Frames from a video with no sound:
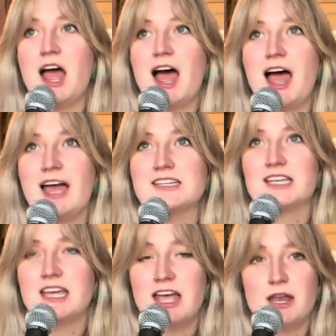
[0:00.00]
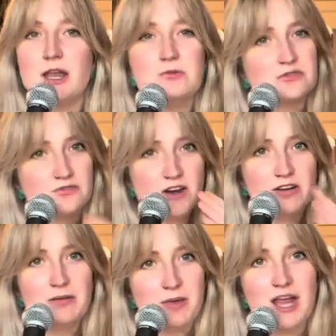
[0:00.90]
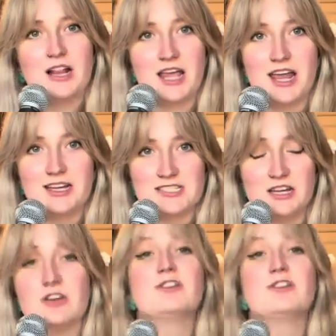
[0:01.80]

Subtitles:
And again, it was very male gaze geared.